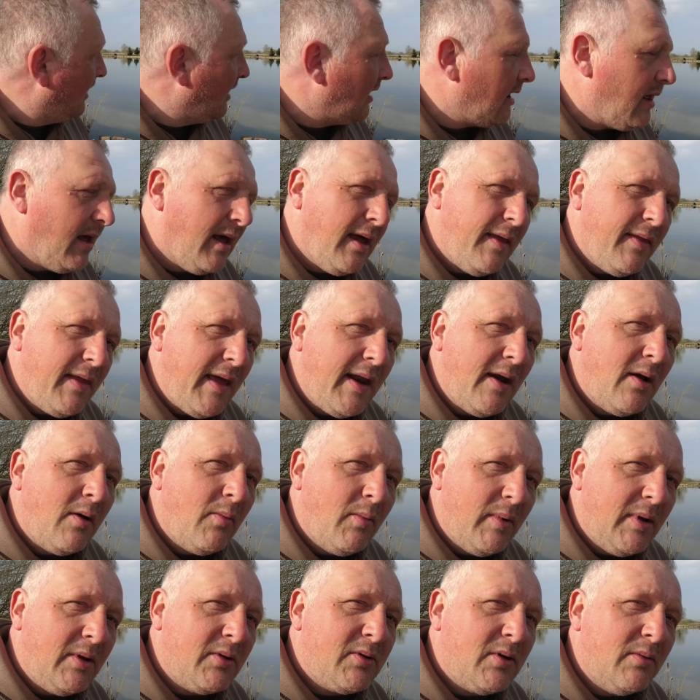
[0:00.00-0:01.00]
then I
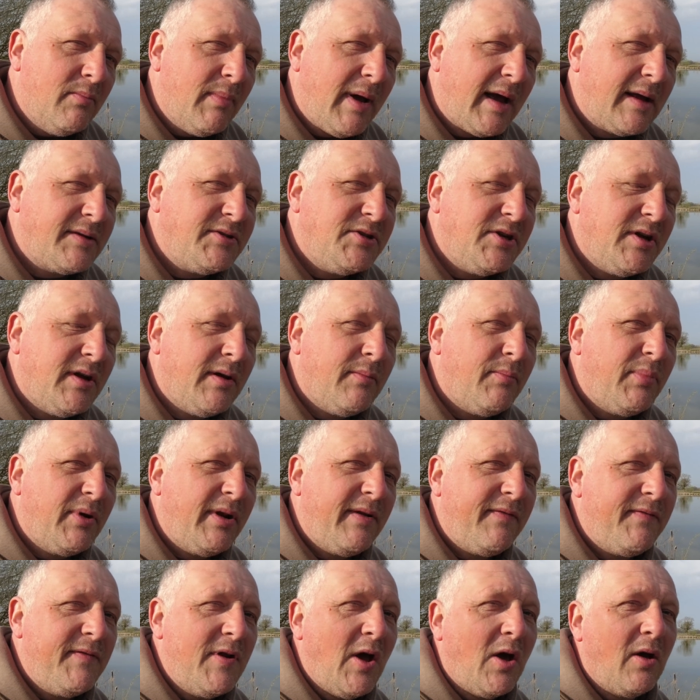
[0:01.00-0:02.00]
will come back to you.
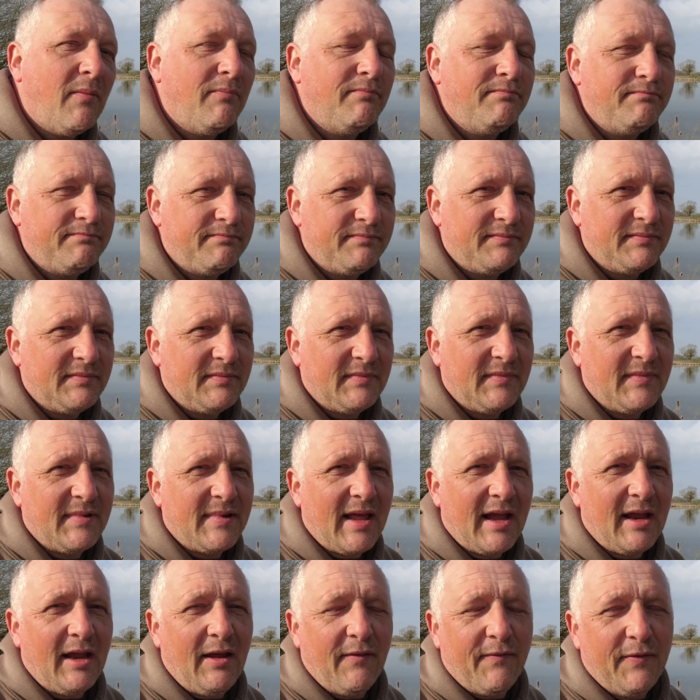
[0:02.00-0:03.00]
But if not,
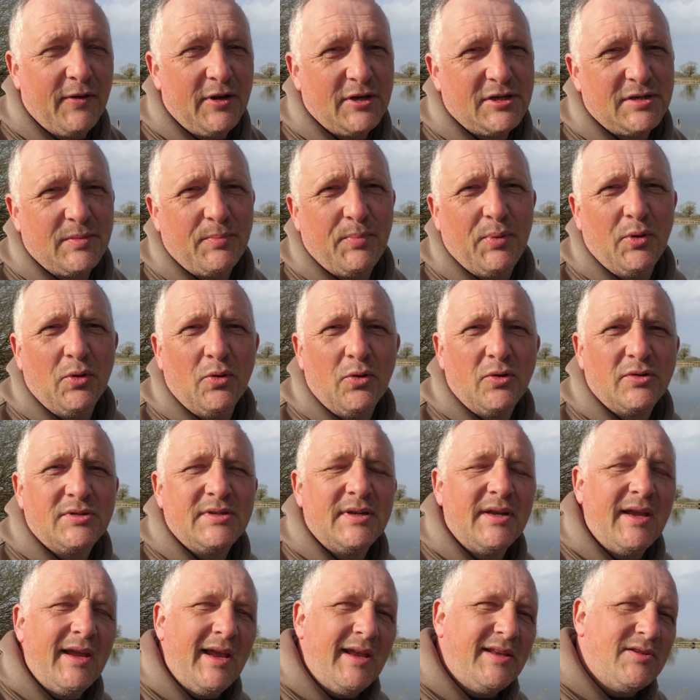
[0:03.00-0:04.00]
thank you for your
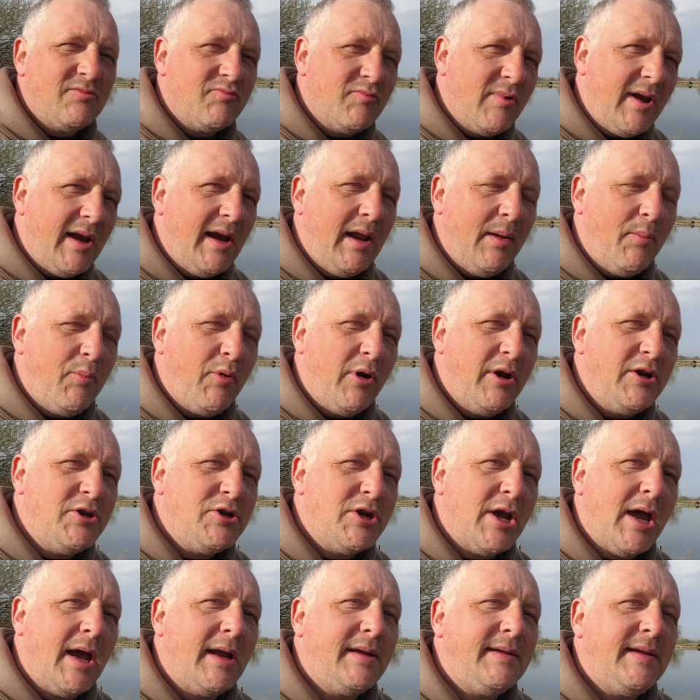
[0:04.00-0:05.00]
support. It's really
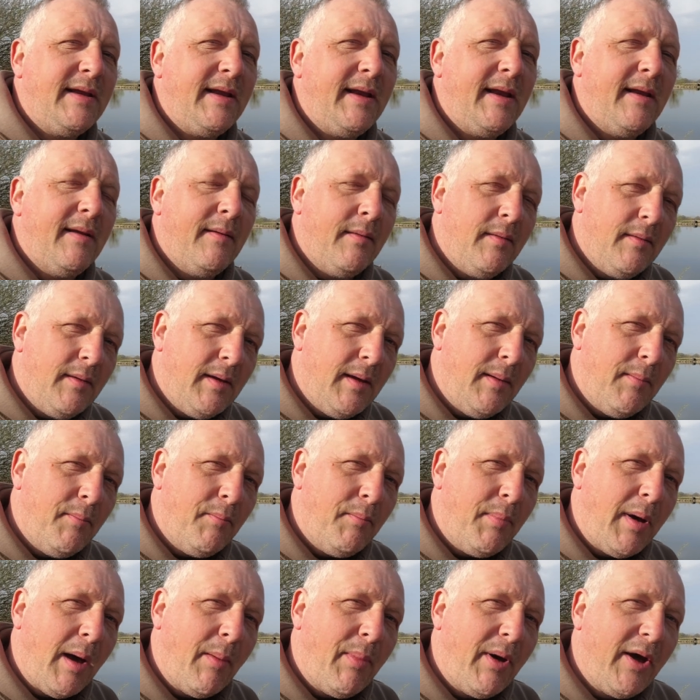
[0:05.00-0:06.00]
appreciated.
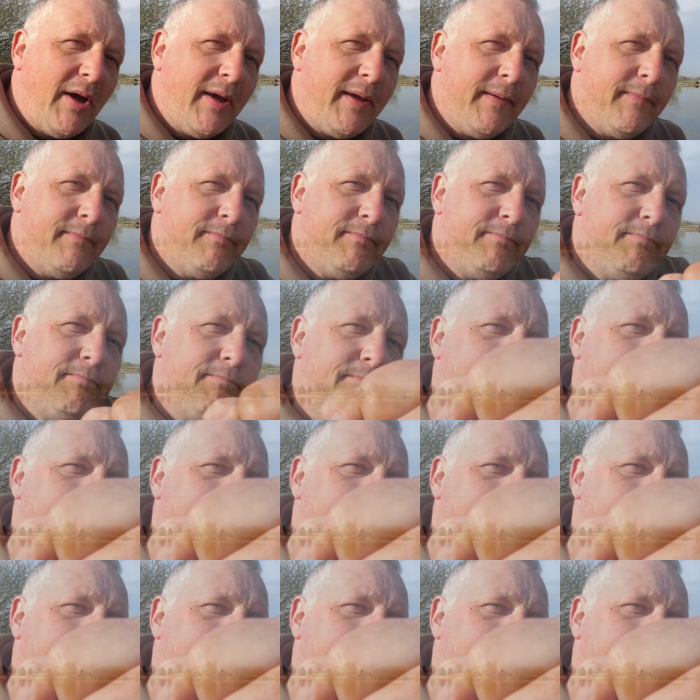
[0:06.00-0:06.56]
Bye bye.